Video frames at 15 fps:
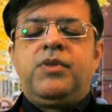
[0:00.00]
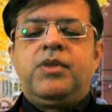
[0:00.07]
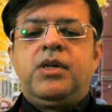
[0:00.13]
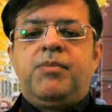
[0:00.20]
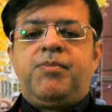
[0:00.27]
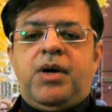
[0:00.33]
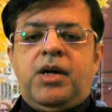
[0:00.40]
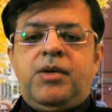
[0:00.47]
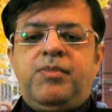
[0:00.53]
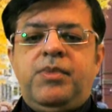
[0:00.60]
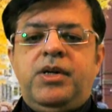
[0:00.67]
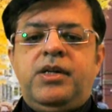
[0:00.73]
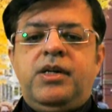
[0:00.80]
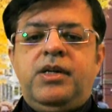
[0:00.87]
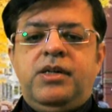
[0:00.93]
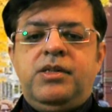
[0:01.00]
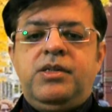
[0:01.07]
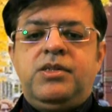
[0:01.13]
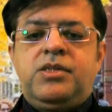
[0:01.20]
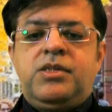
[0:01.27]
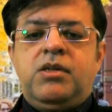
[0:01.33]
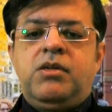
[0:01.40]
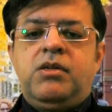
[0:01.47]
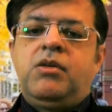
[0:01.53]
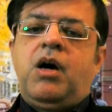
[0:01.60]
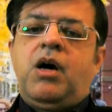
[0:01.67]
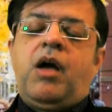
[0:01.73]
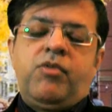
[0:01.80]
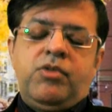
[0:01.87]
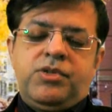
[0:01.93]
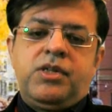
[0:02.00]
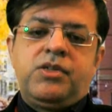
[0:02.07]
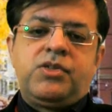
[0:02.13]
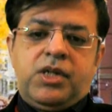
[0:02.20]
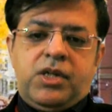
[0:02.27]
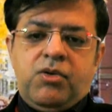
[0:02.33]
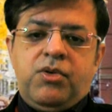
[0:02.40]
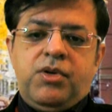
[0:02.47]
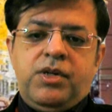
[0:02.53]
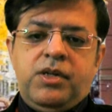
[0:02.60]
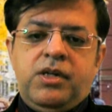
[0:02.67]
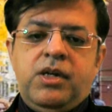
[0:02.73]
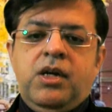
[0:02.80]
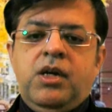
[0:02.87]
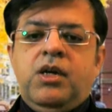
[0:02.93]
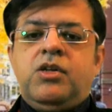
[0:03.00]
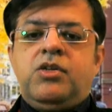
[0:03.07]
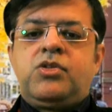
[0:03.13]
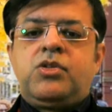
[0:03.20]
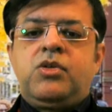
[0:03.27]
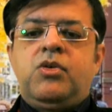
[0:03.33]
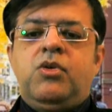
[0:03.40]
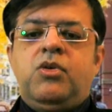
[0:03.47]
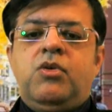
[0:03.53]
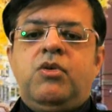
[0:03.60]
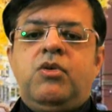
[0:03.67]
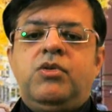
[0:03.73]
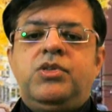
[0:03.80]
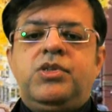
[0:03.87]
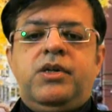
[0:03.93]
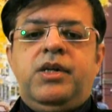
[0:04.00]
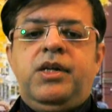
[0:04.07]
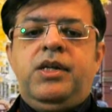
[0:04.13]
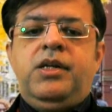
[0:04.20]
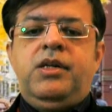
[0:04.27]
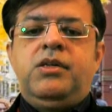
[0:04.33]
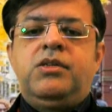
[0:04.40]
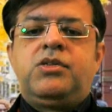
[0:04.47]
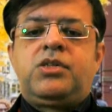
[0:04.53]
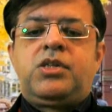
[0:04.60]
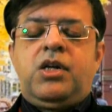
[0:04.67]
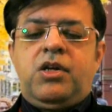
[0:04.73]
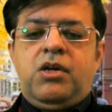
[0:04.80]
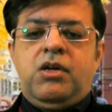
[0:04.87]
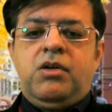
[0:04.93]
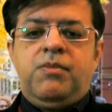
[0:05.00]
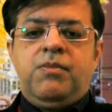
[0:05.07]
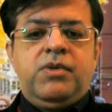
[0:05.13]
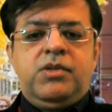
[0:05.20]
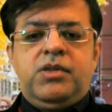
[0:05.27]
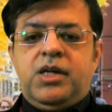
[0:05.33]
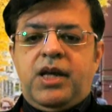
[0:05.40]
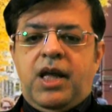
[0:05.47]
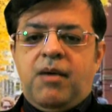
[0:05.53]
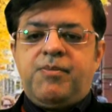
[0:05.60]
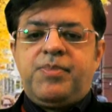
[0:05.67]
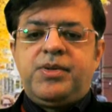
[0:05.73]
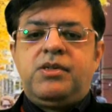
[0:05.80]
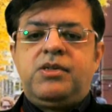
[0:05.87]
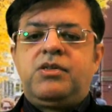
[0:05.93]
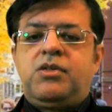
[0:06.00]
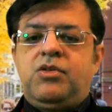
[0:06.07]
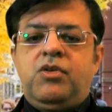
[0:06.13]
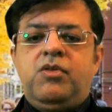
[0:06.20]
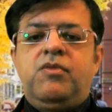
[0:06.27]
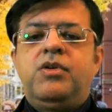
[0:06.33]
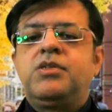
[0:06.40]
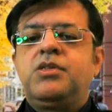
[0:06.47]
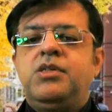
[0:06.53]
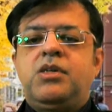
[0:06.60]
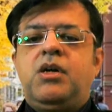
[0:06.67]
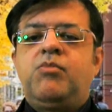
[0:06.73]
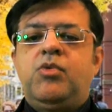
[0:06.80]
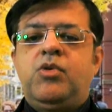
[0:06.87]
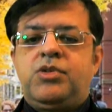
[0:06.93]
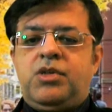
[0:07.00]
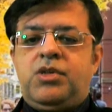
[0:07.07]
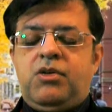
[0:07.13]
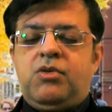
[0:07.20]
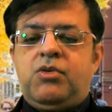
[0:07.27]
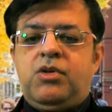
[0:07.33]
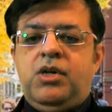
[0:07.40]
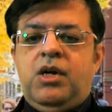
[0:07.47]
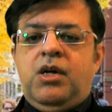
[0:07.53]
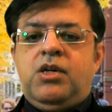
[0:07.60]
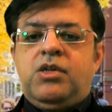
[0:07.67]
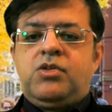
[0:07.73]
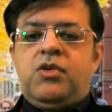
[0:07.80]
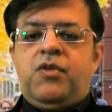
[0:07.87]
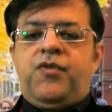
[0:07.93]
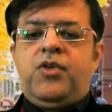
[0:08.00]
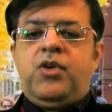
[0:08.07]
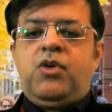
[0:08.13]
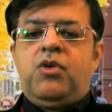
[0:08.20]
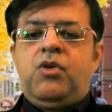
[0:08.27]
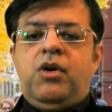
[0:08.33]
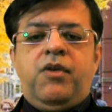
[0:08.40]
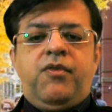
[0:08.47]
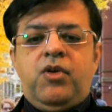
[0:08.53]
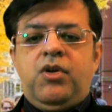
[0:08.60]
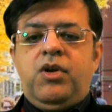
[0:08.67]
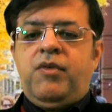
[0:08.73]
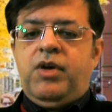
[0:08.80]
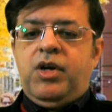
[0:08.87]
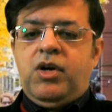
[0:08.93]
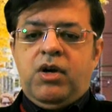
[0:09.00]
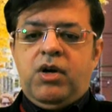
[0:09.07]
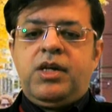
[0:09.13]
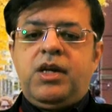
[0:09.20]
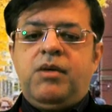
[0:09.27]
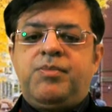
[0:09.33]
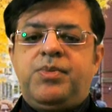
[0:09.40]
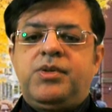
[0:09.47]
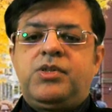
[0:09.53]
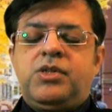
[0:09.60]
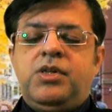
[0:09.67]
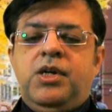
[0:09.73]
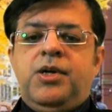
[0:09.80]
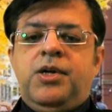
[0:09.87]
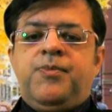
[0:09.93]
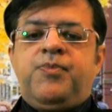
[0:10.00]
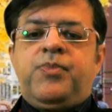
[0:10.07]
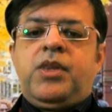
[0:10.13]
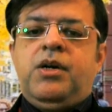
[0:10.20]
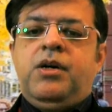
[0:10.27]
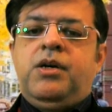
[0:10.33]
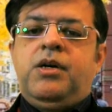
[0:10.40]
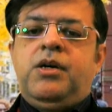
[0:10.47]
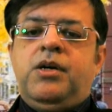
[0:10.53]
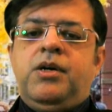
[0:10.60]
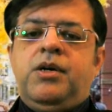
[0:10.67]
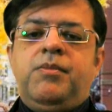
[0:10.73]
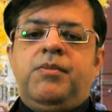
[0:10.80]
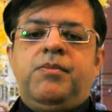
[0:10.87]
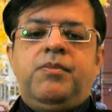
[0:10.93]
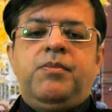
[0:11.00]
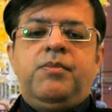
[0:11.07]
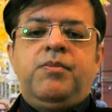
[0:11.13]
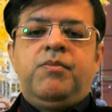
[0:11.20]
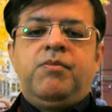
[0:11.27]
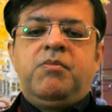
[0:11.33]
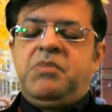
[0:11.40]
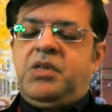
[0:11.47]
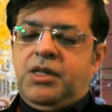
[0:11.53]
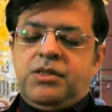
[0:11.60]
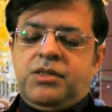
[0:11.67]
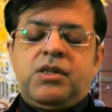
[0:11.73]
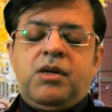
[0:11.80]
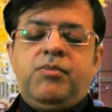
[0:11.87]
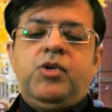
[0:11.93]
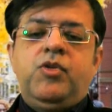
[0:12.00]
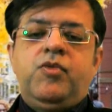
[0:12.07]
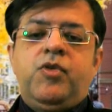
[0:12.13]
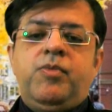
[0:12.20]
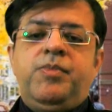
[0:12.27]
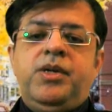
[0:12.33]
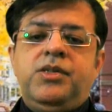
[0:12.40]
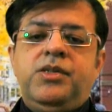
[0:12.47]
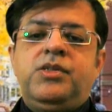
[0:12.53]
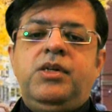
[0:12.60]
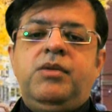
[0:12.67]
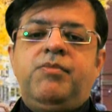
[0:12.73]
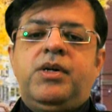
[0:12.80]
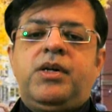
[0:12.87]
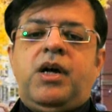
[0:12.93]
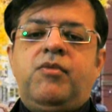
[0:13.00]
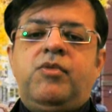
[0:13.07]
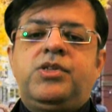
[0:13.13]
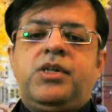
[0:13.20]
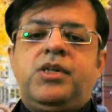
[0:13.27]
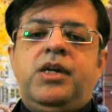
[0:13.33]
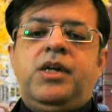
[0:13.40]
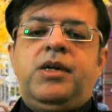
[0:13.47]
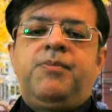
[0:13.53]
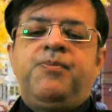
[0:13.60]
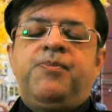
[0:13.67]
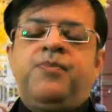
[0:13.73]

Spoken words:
apartment is, I would say, security. So generally, secure the campuses, the universities are more secure. So if you're living on campus, yes, commute would be easy, but I would say